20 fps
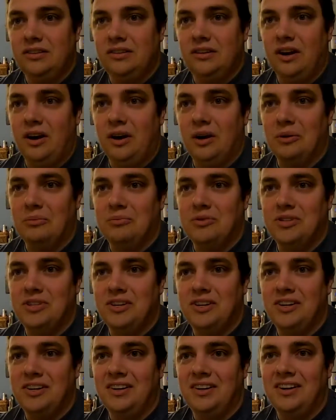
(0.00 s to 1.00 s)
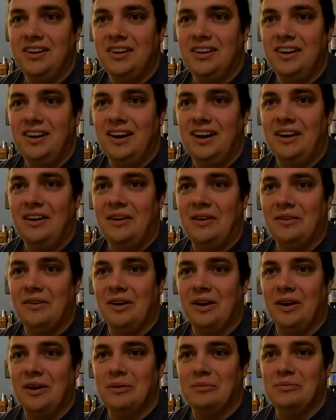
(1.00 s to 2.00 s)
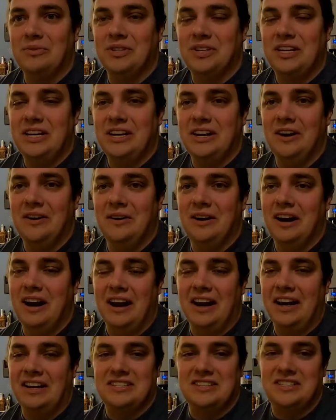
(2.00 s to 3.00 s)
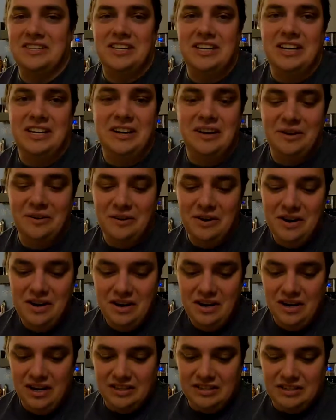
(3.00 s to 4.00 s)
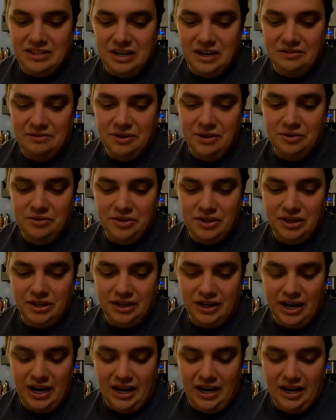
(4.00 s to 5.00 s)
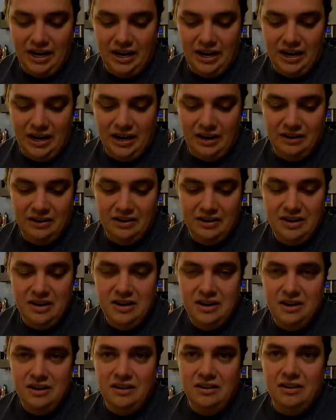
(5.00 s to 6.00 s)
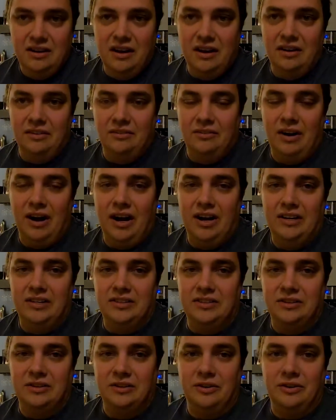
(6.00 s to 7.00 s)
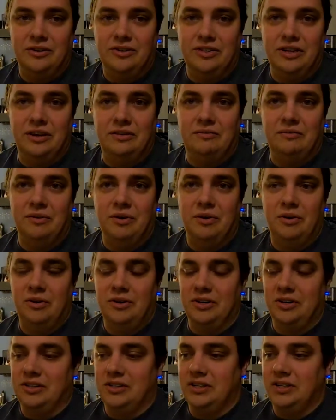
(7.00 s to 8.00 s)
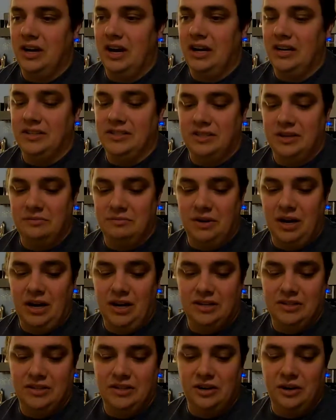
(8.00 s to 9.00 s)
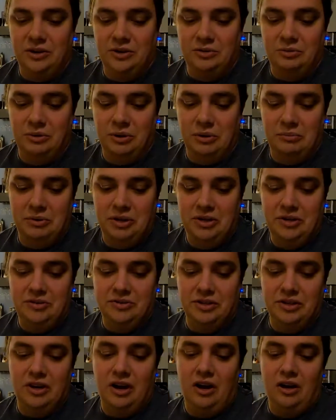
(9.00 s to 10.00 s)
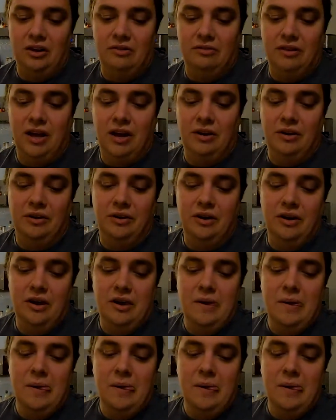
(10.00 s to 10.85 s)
Carbs? I don't know, carbs, keto, I guess it's keto. Instead of using a rice or some kind of starch, we're gonna be using cauliflower,